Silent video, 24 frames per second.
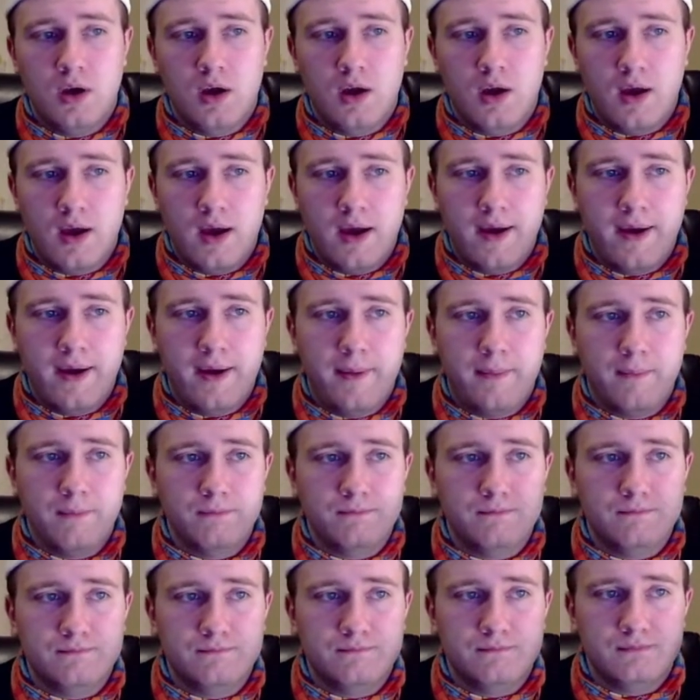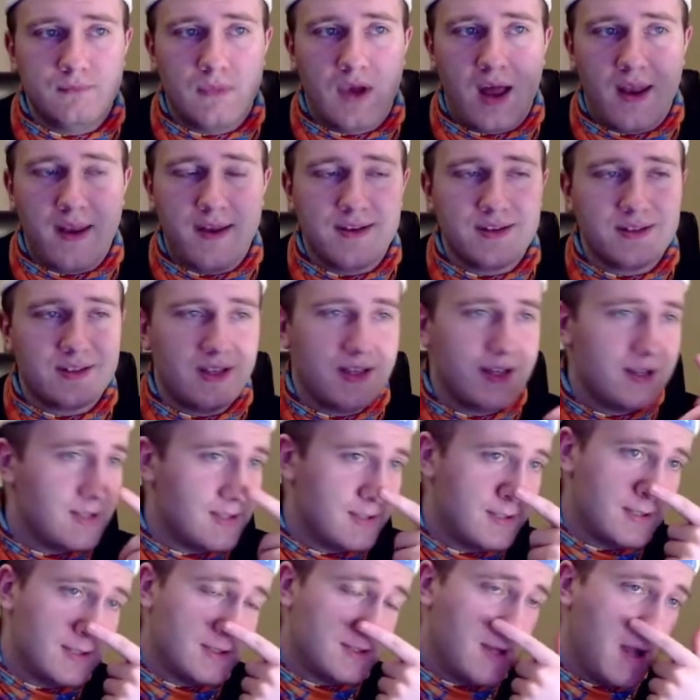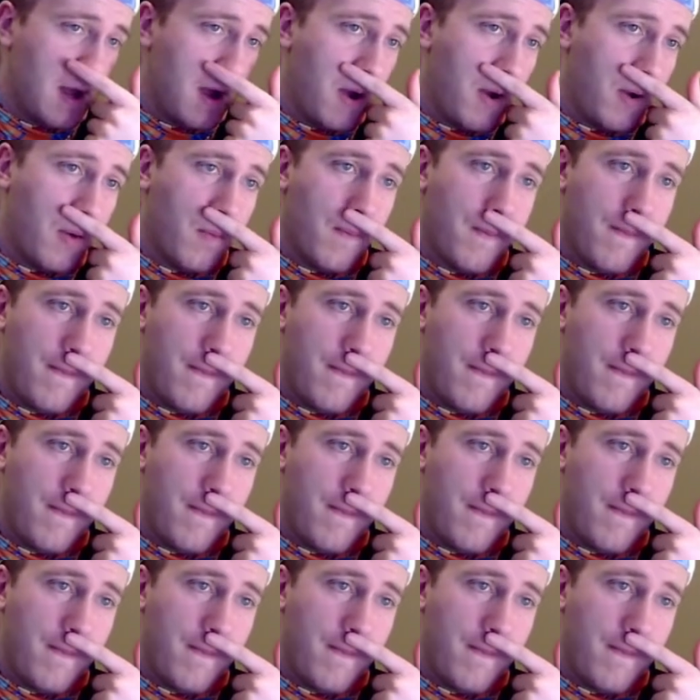on this list. So,